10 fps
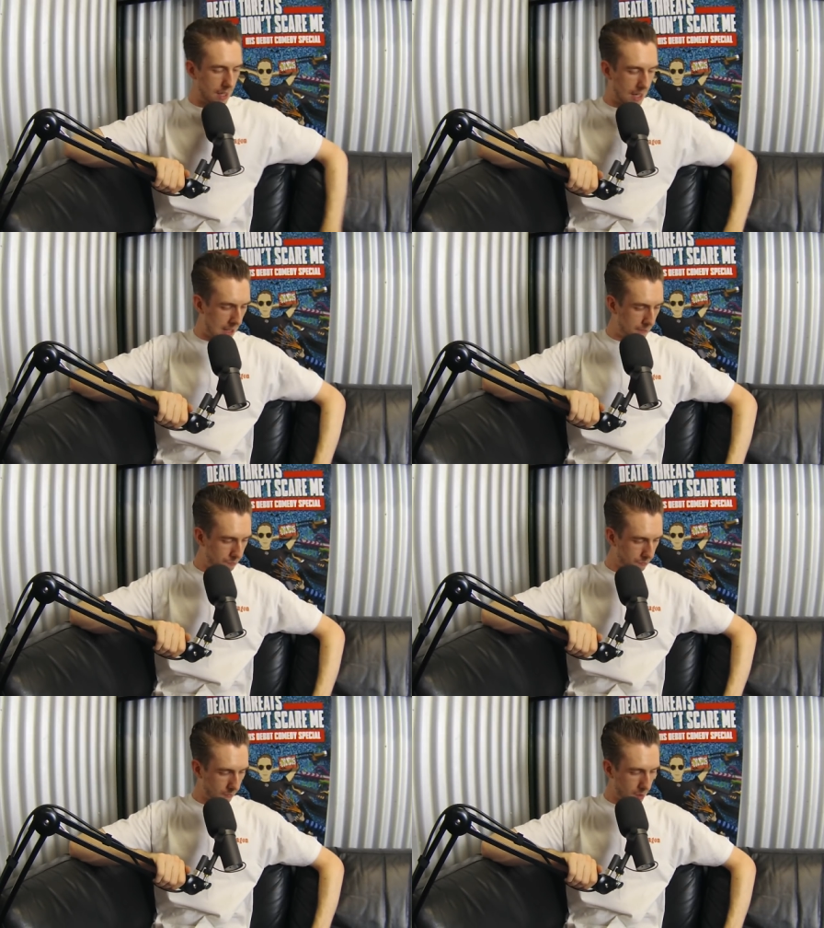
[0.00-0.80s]
Um,
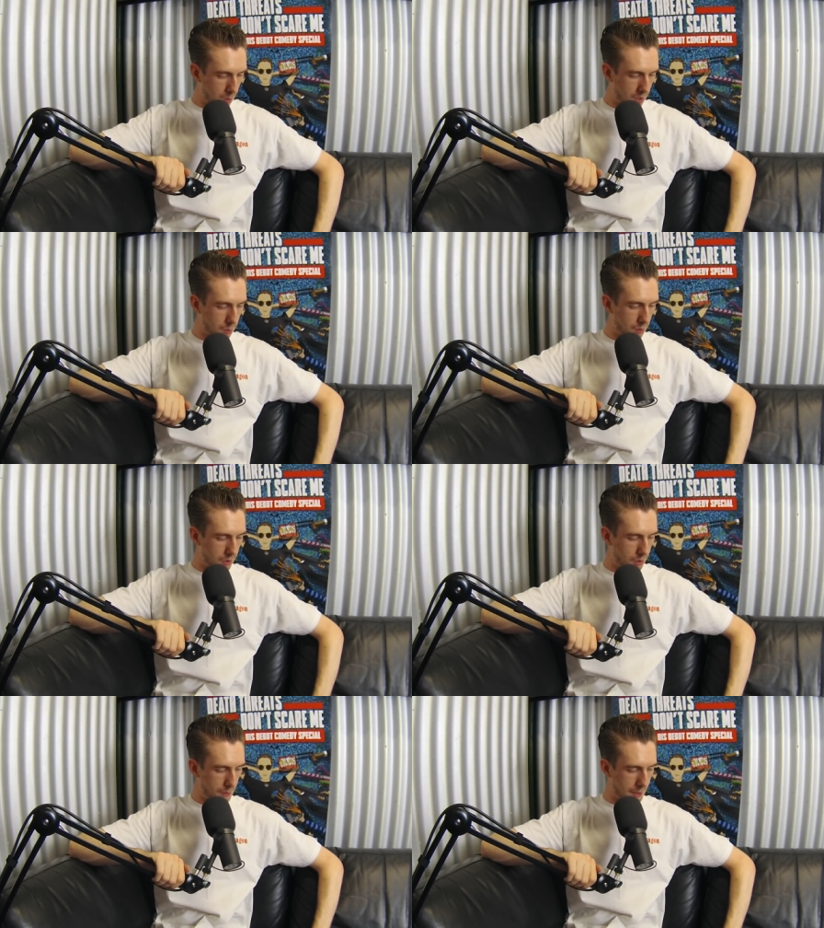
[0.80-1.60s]
what else do we want
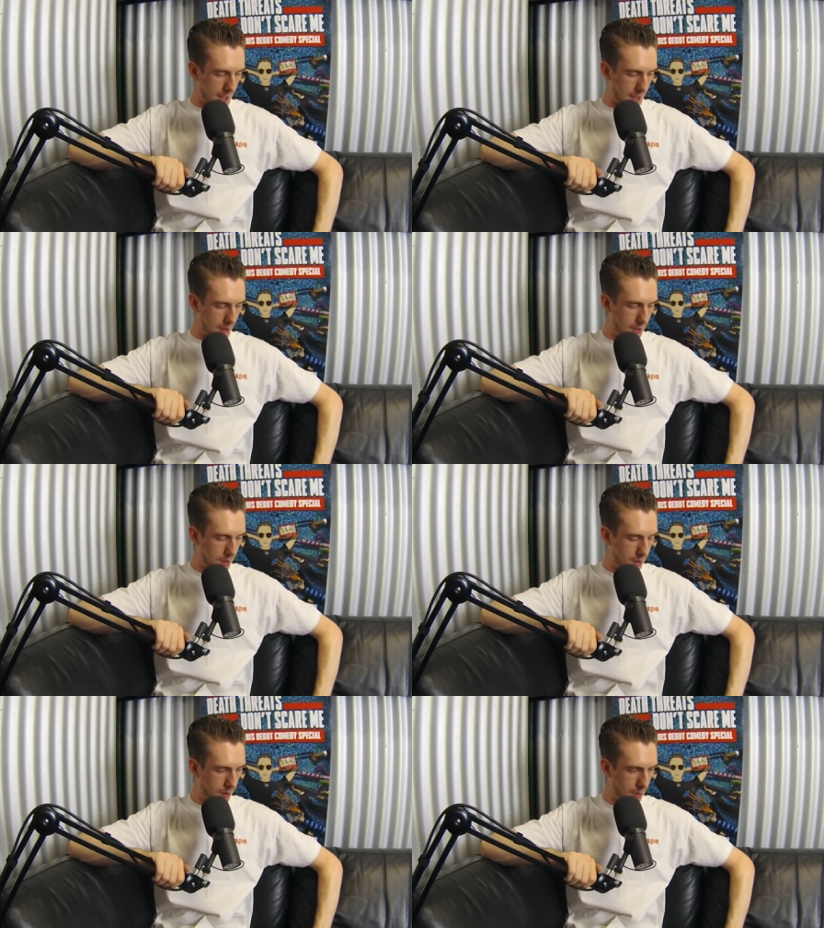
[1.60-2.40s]
to talk about here?
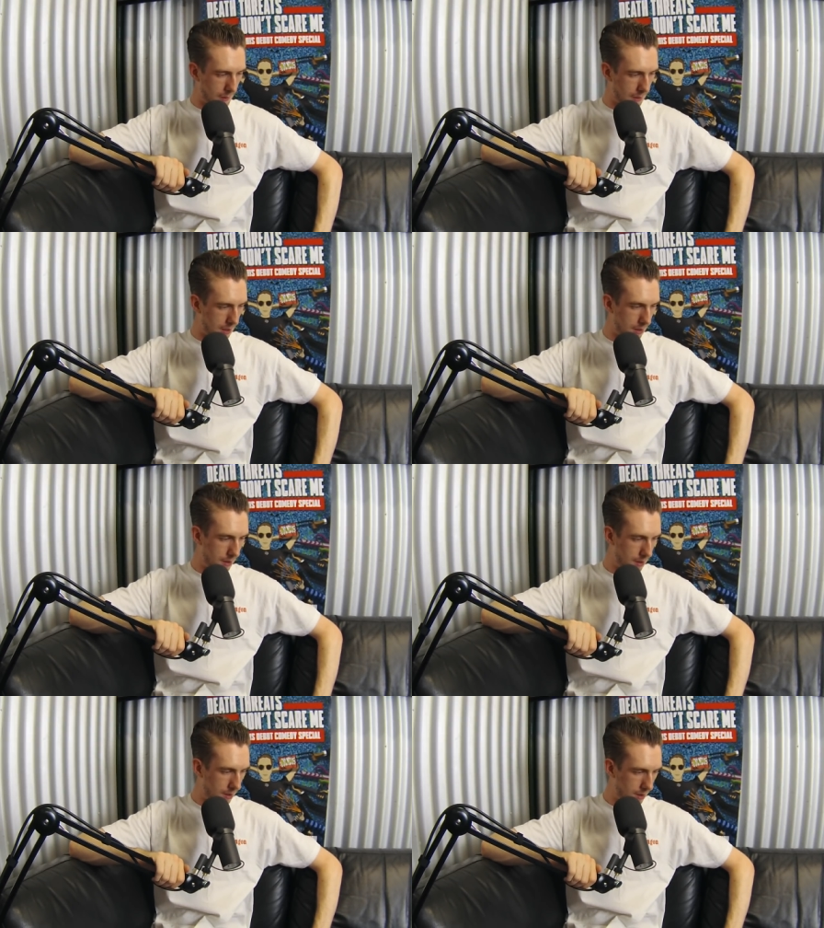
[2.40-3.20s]
What do we got?
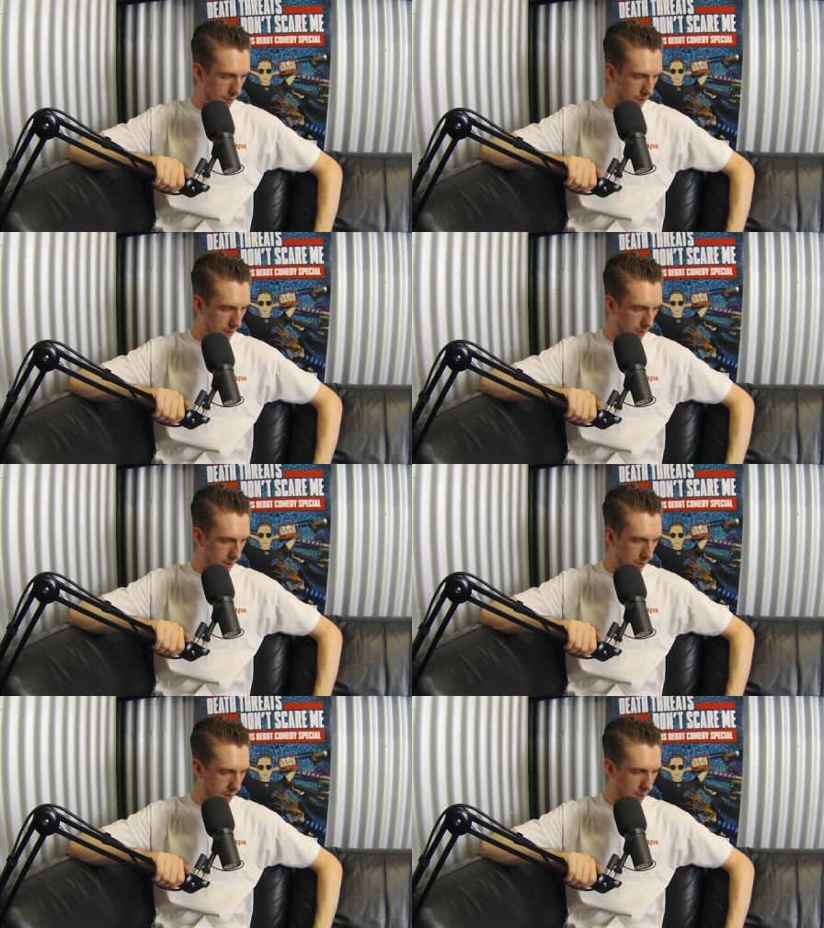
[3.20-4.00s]

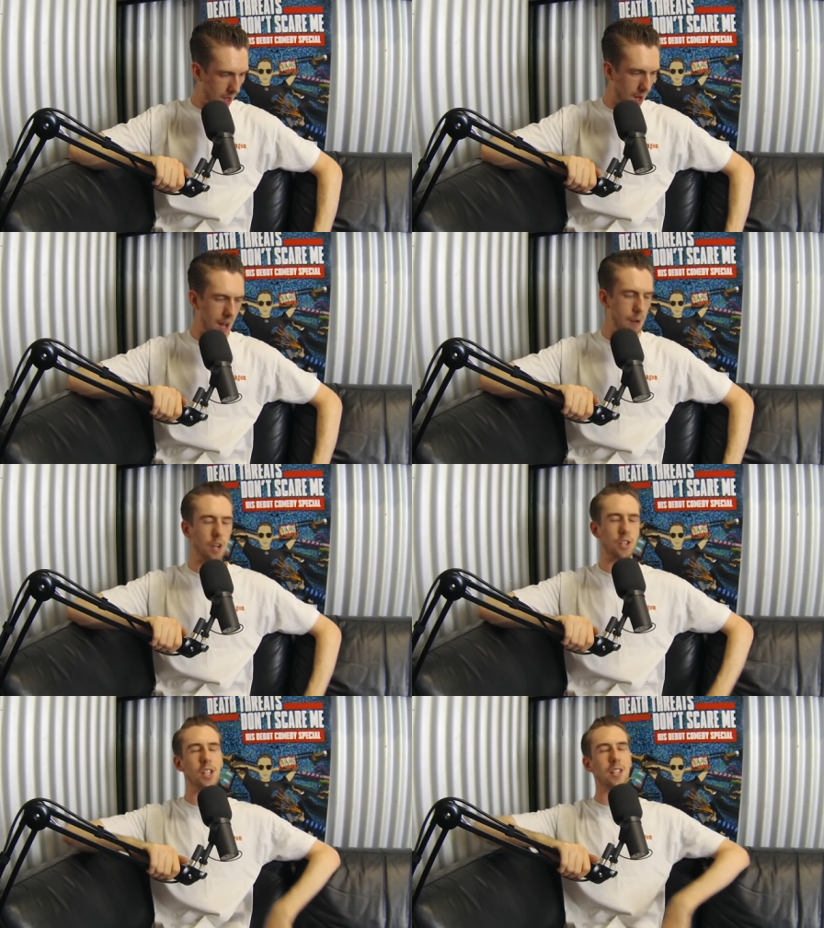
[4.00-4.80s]
Oh, I
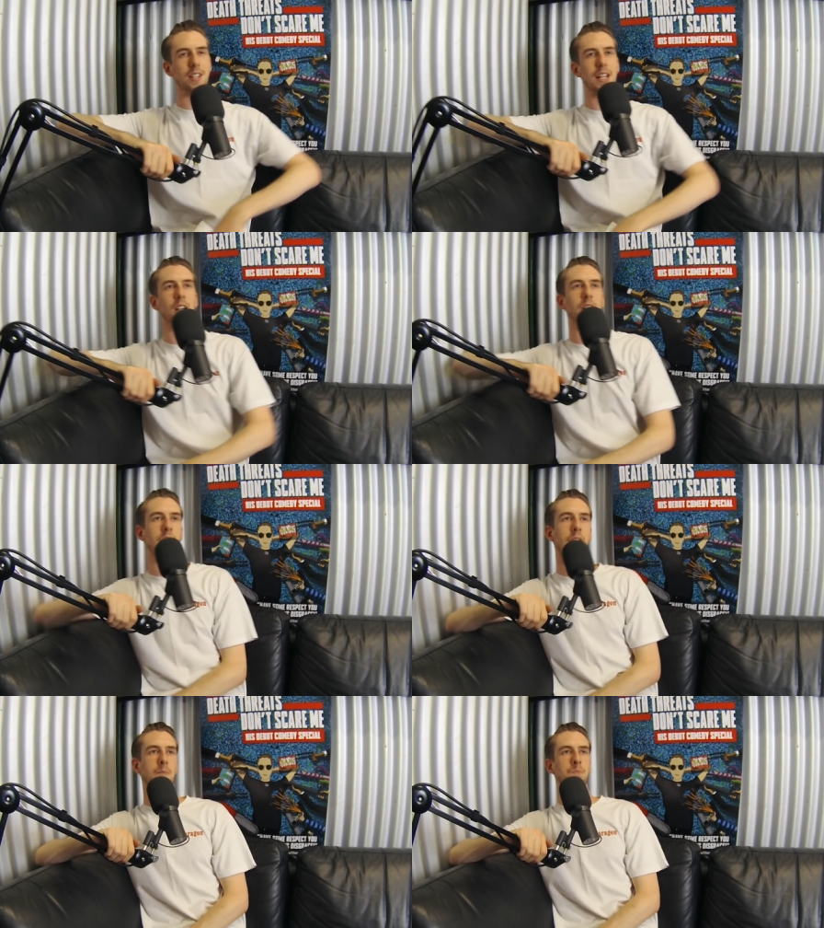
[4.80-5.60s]
watched this thing
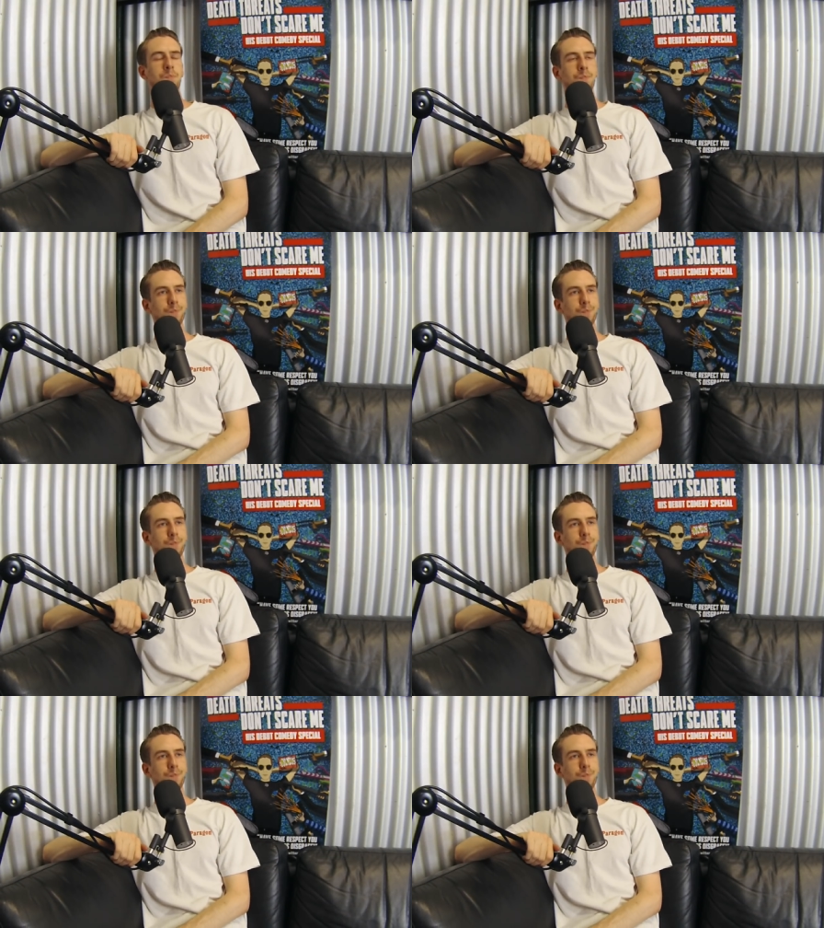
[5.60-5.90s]
on um,